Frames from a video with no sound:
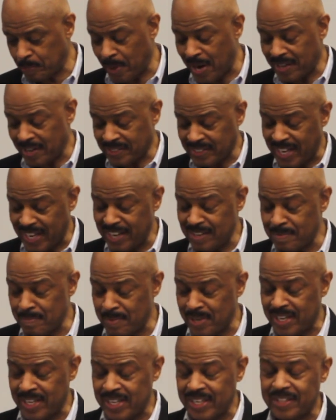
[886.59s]
Parks came to
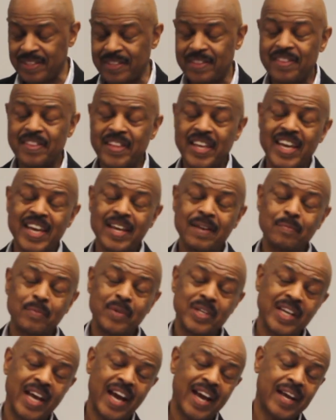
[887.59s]
me, then
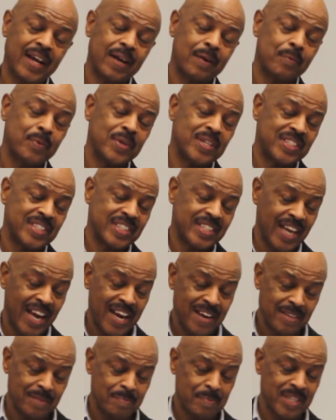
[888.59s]
when she
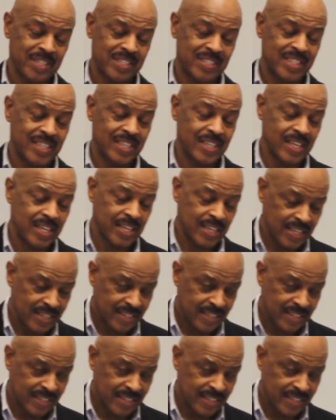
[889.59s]
came to me, she